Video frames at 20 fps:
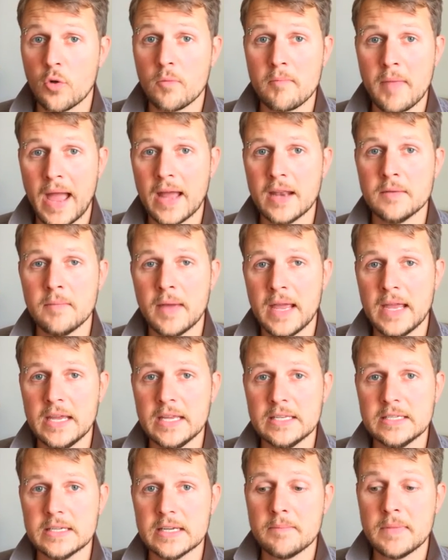
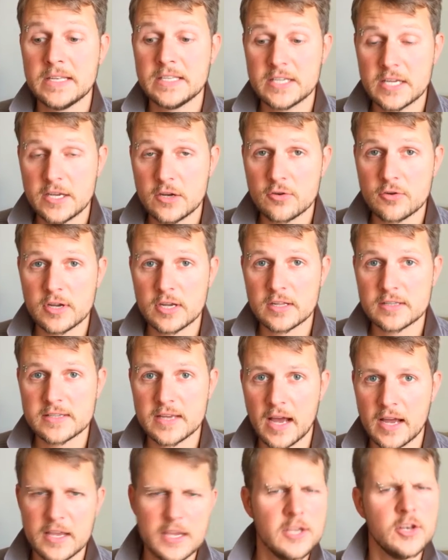man-made materials,
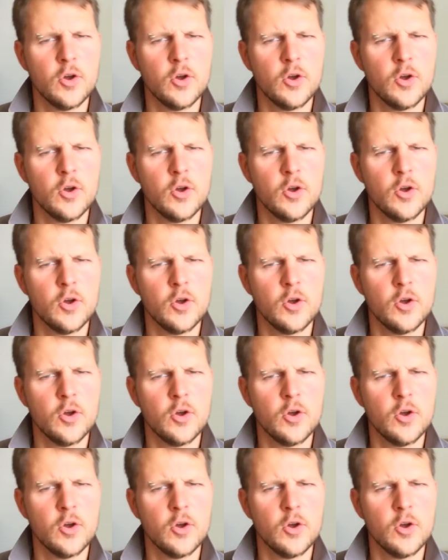i.e.